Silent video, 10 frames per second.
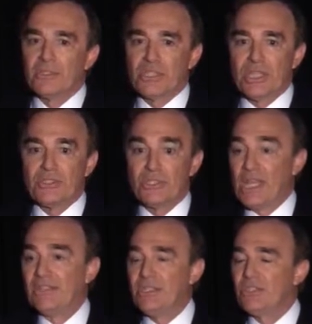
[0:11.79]
since
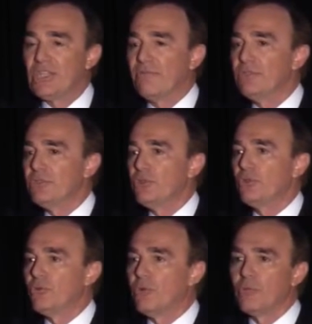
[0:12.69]
nineteen
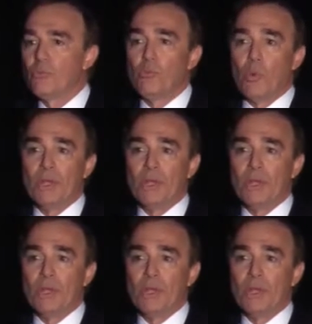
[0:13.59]
seventy-two, when,